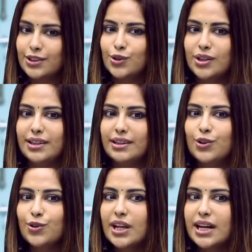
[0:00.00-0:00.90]
so
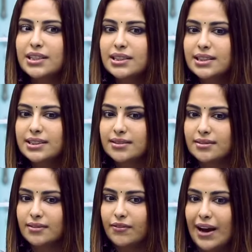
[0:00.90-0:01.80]
you know there are these